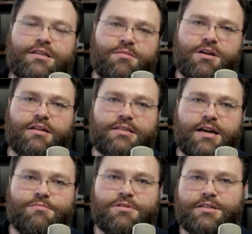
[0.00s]
It's going to be
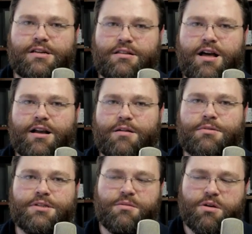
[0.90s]
unstable and it's going to lock up
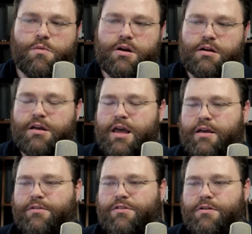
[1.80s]
and it's going to be weird.
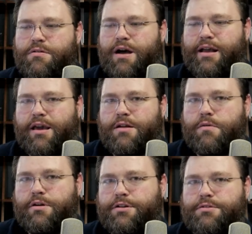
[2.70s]
So I kind of
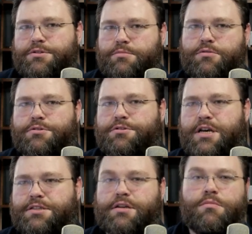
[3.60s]
wanted to do some torture
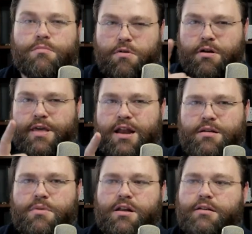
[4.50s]
testing, but more on that
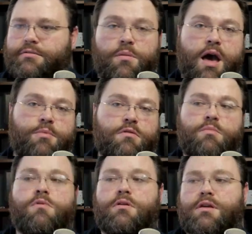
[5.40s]
in a minute. So I'm happy to
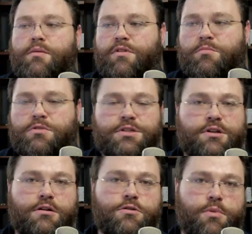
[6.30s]
report that I was able to
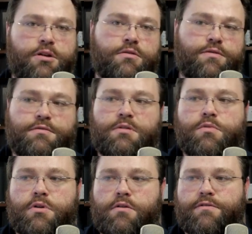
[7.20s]
install Ubuntu
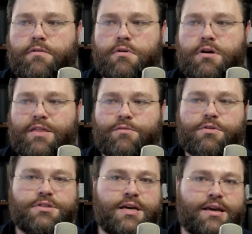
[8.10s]
15.04 and the
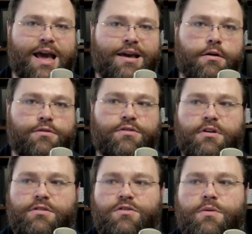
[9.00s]
Realtek
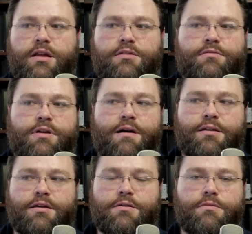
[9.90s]
ALC 283
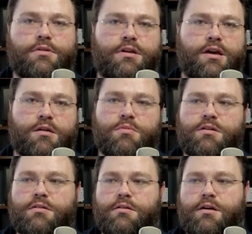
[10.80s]
audio, the
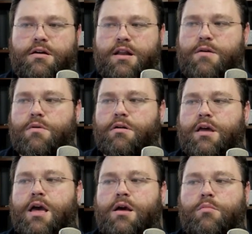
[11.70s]
gigabit uh,
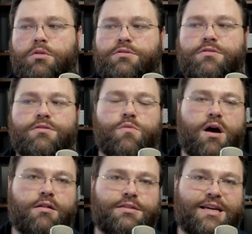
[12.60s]
network, Bluetooth, and
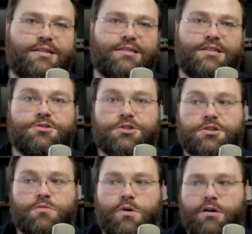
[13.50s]
wireless AC
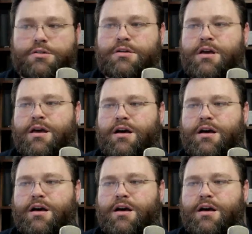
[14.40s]
just worked.